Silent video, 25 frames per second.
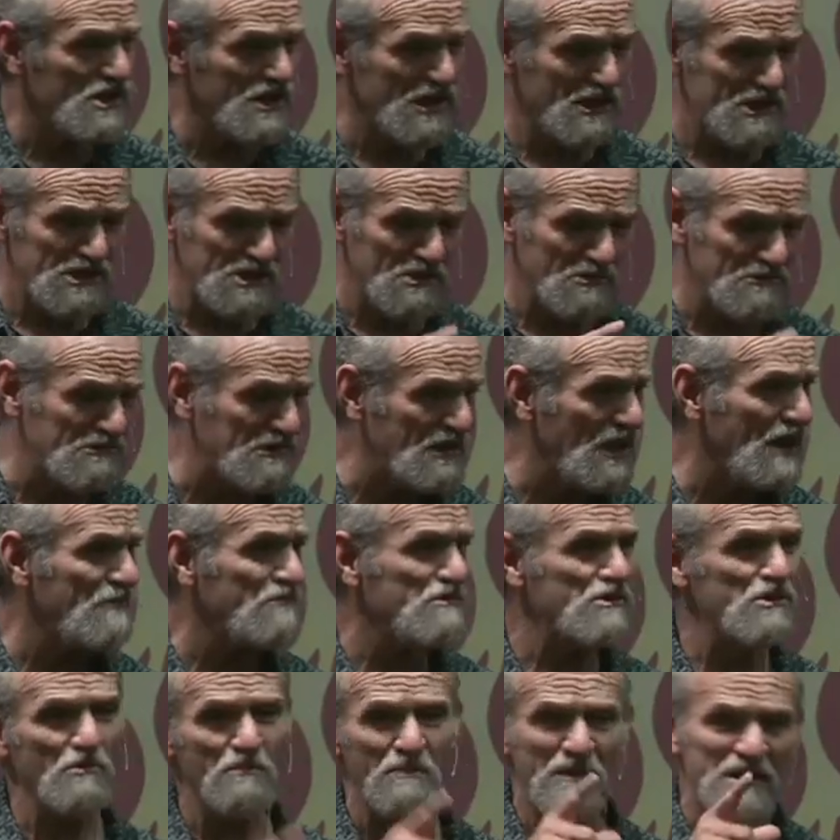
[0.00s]
You
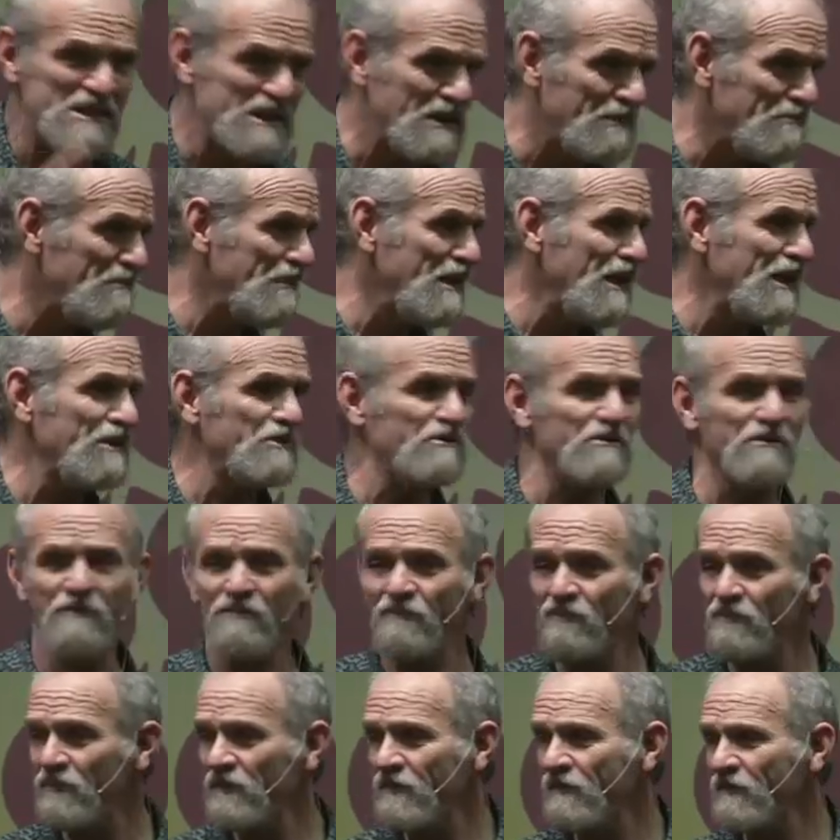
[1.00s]
invested your
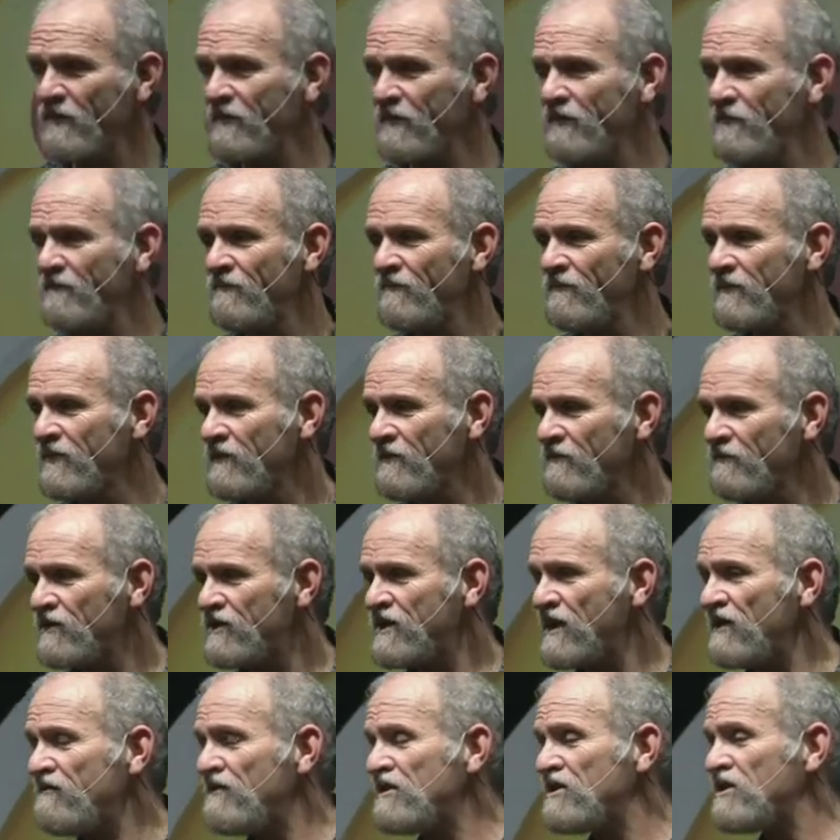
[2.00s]
energy, your time,
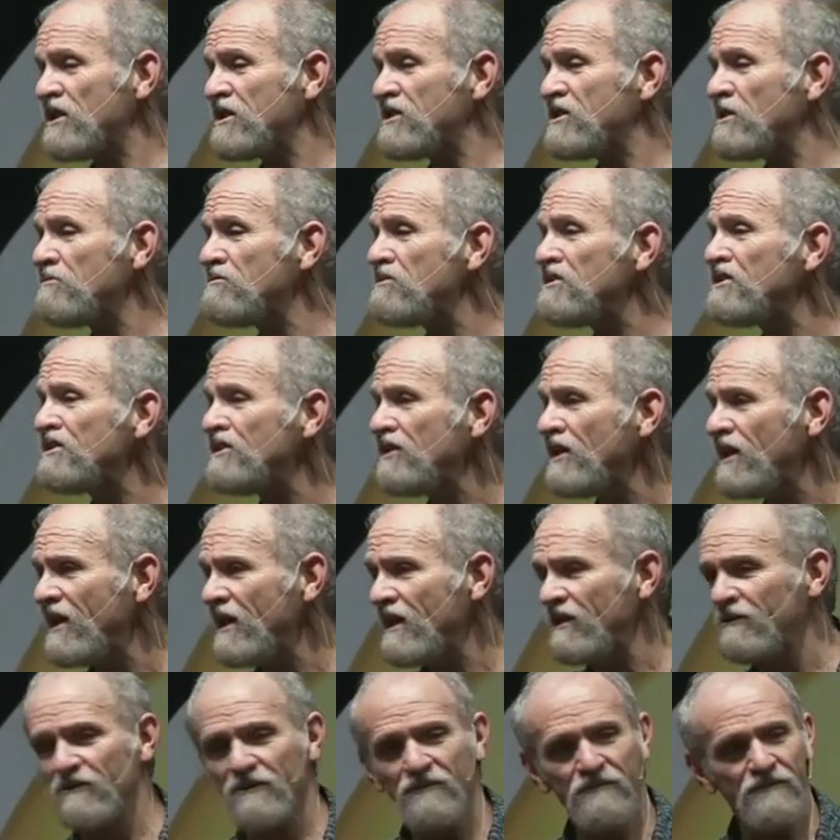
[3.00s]
your
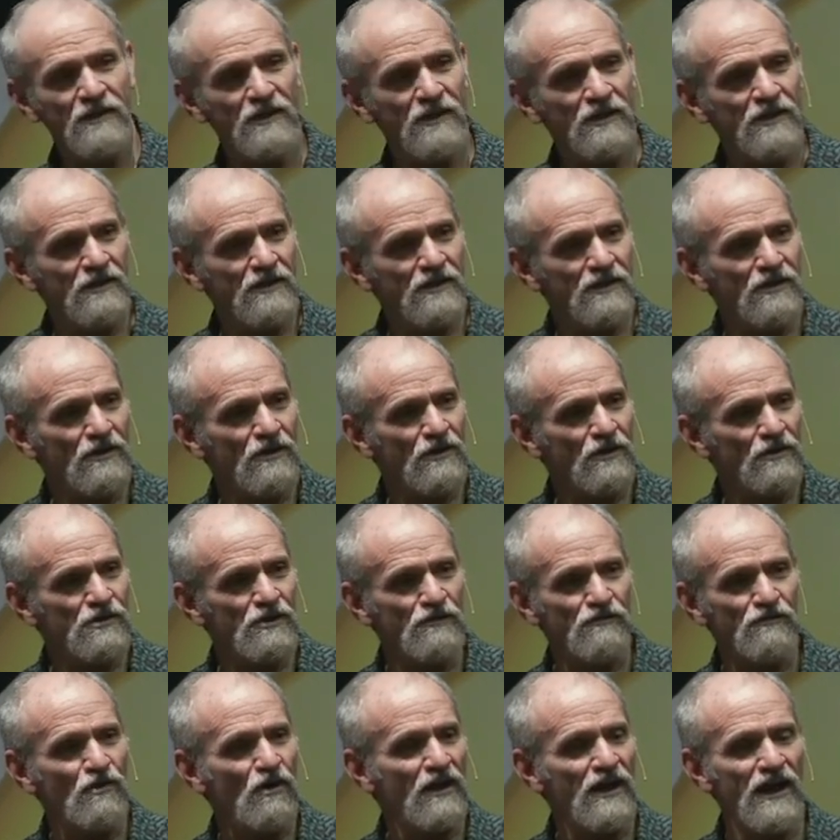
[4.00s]
your thoughts,
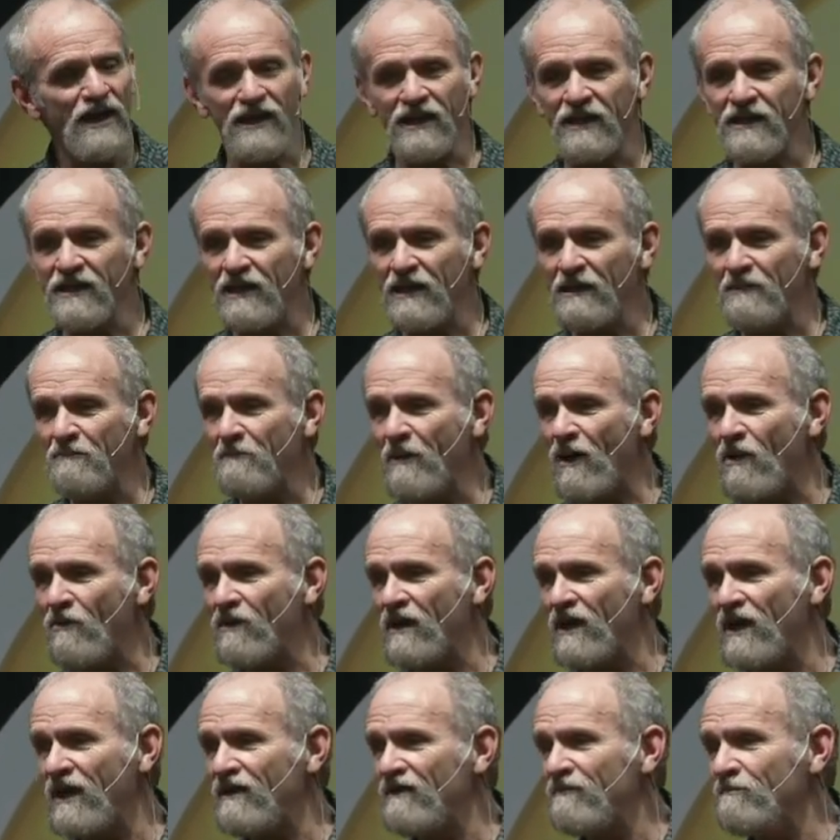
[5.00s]
your money.
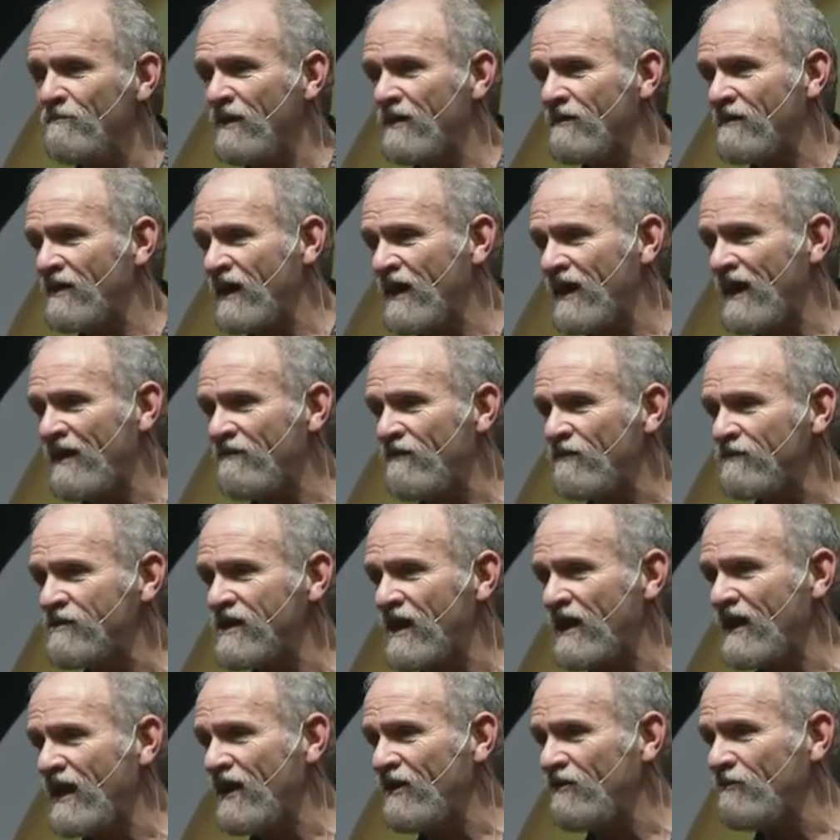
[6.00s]
I had a
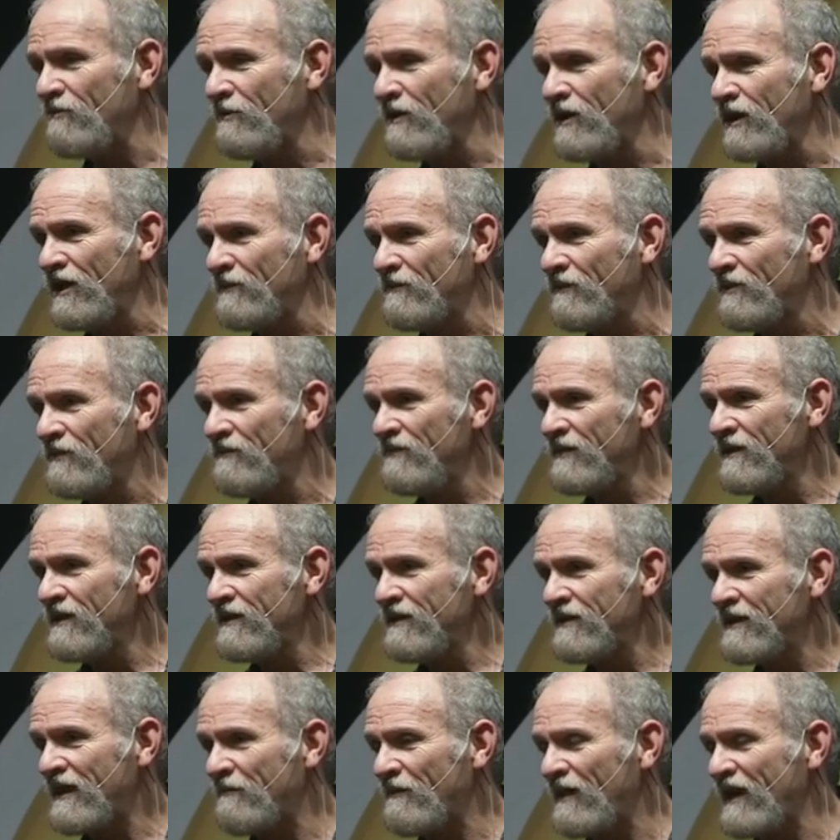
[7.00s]
friend that
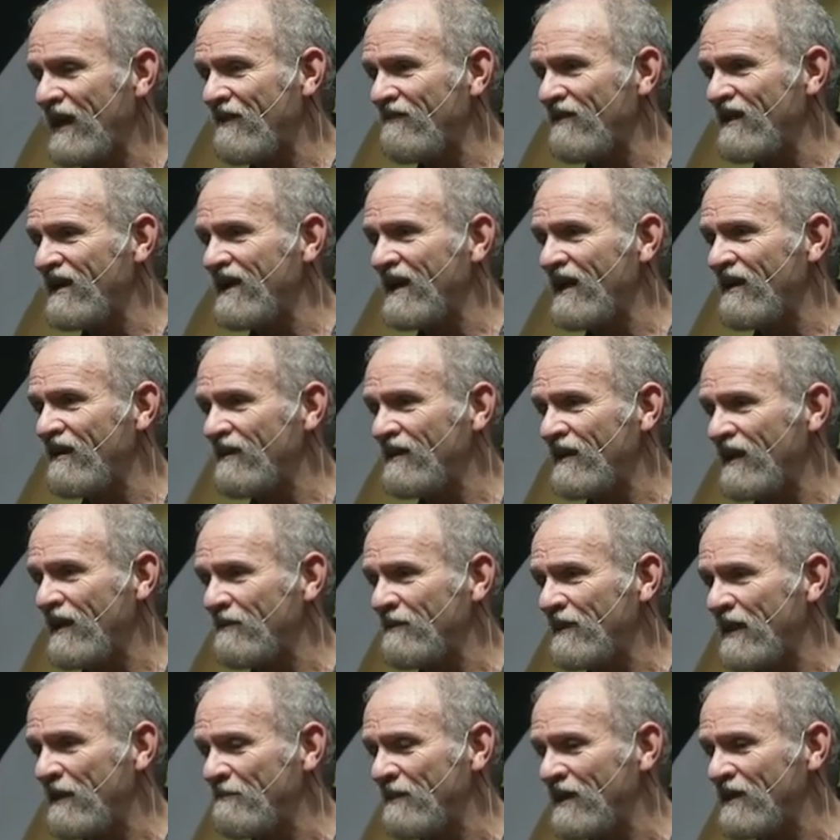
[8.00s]
he had a
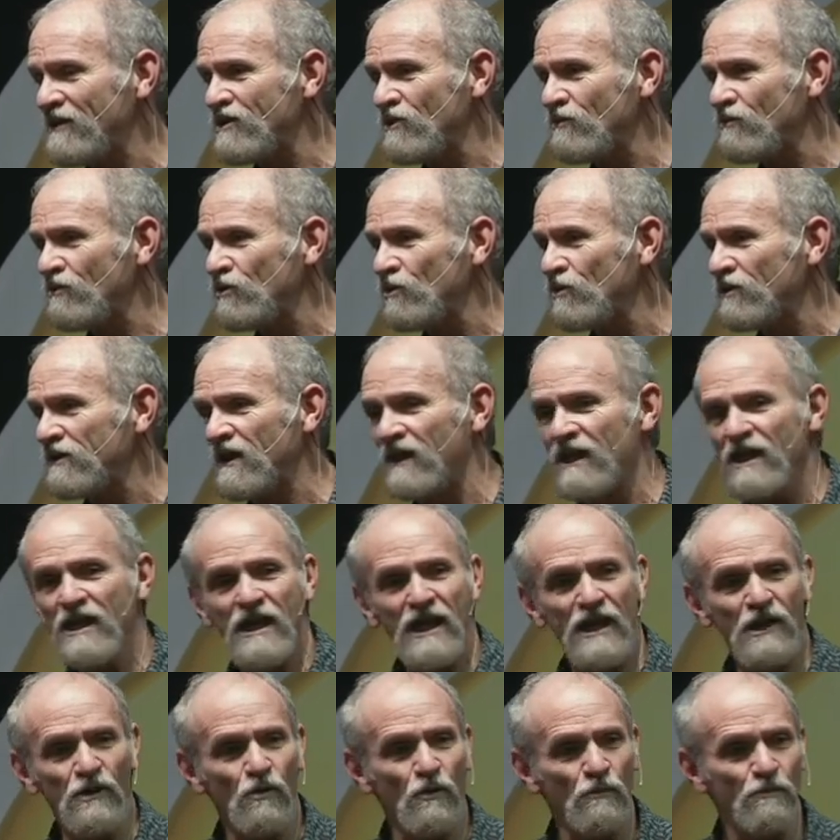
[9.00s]
uh,
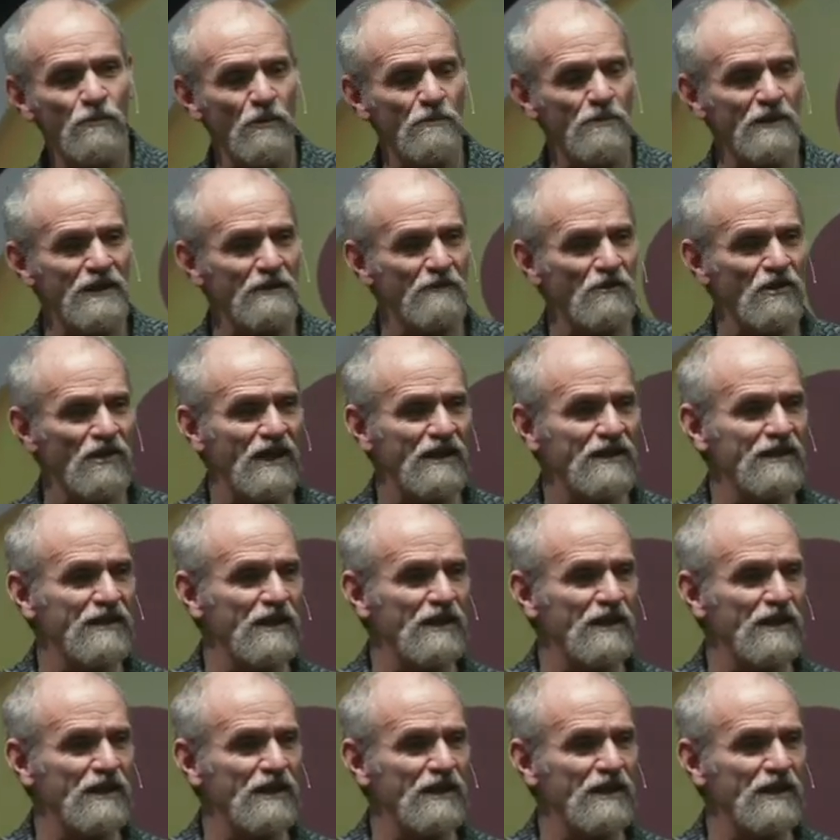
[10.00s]
minimum wage.